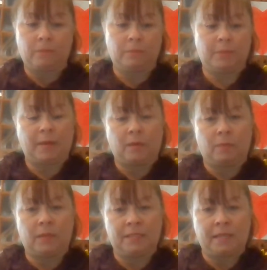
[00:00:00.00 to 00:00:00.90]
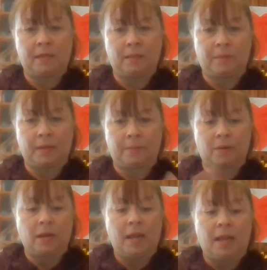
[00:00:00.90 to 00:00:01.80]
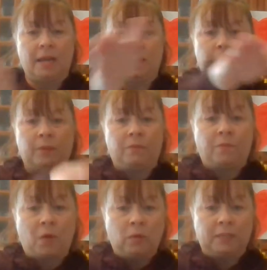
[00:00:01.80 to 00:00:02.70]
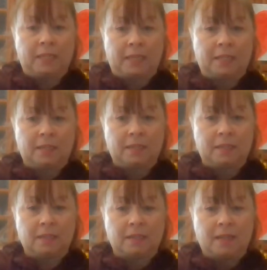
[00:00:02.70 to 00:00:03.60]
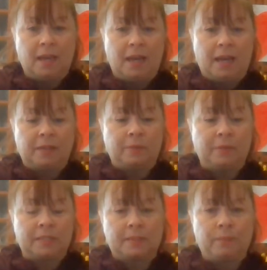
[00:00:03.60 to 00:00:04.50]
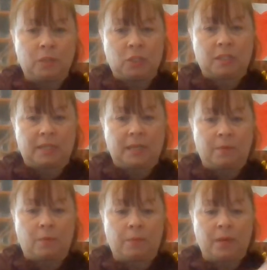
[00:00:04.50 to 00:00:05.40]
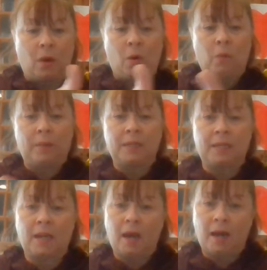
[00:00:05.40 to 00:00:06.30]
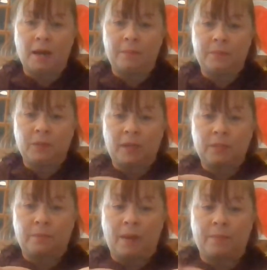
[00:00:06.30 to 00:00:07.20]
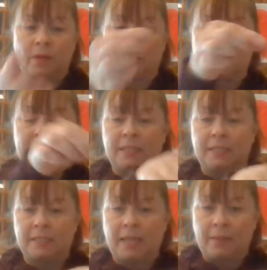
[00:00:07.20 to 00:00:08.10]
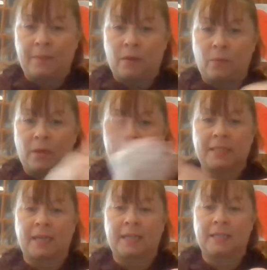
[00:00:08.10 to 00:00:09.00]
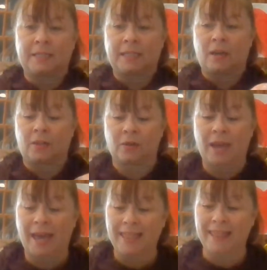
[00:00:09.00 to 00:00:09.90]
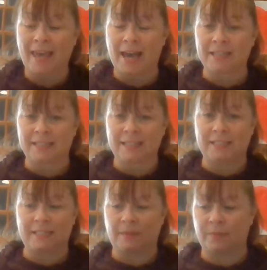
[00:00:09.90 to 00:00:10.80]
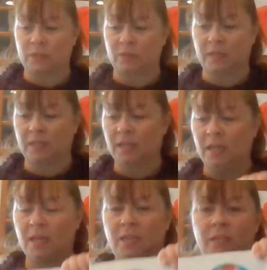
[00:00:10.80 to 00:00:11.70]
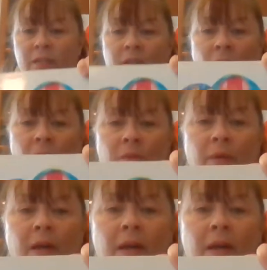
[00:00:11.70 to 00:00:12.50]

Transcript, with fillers: We painted one side of the paper, and then we folded it, and then we smushed it. And when we opened it up, do you guys remember it was the same on one side as the other? That's symmetry. So